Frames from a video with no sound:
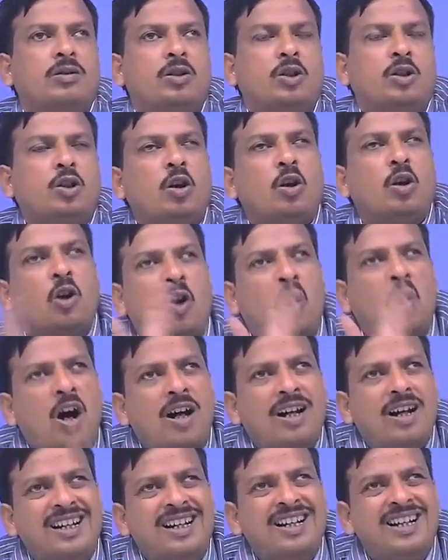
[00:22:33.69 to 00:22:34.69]
So,
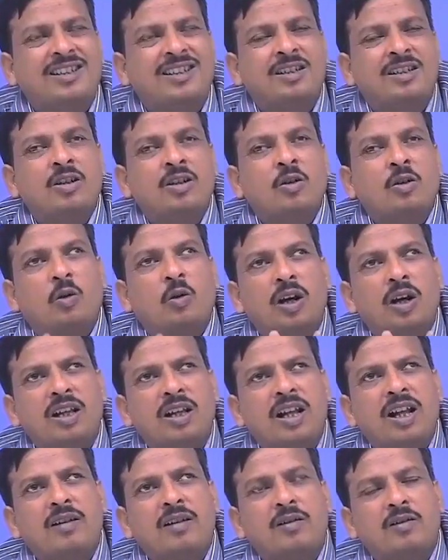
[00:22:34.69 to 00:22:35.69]
law is
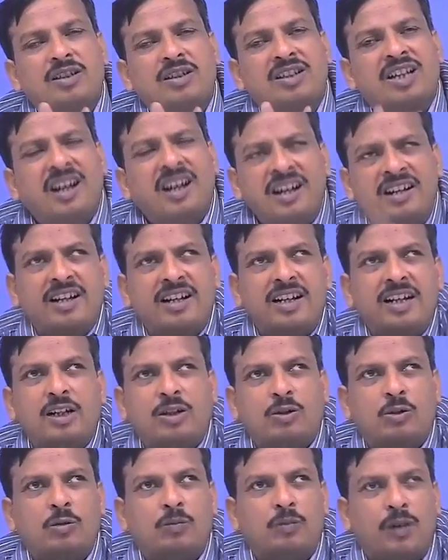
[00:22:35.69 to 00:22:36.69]
whether secondary
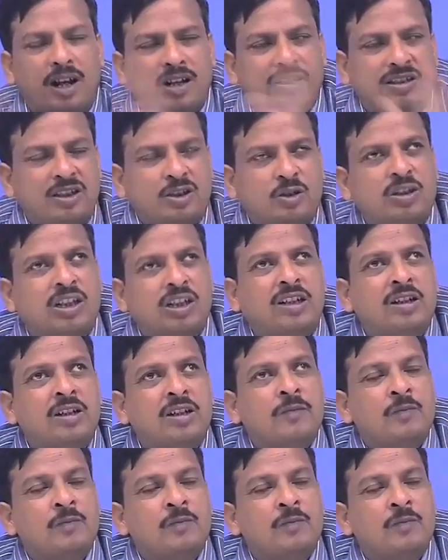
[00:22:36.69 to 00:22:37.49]
issue, first issue is